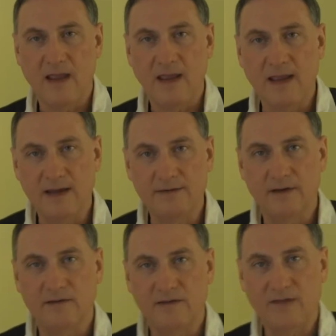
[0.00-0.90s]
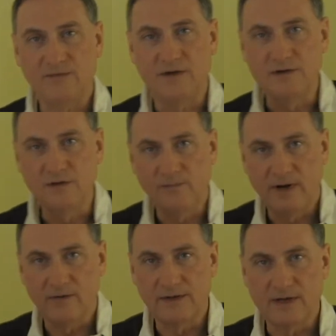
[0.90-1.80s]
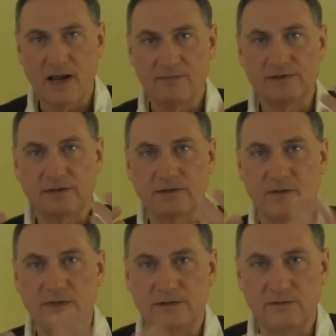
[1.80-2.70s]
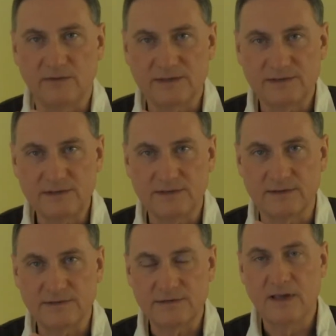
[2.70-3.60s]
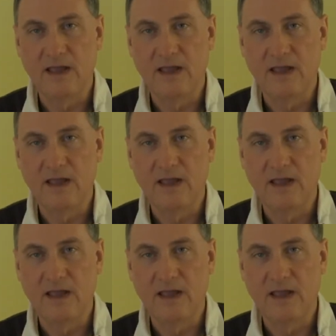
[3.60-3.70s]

and that the new paradigms come into existence,